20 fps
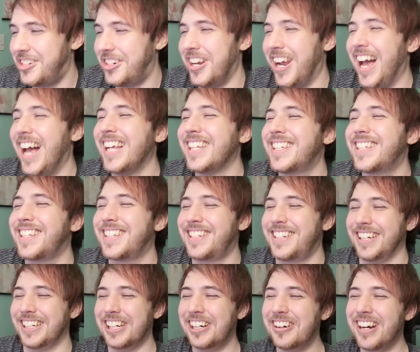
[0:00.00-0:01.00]
Just
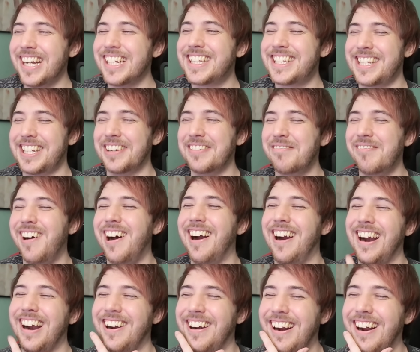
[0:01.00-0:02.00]
do it
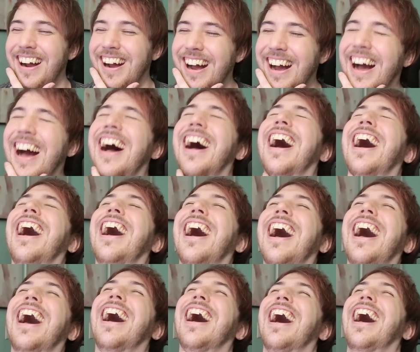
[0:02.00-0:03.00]
tomorrow.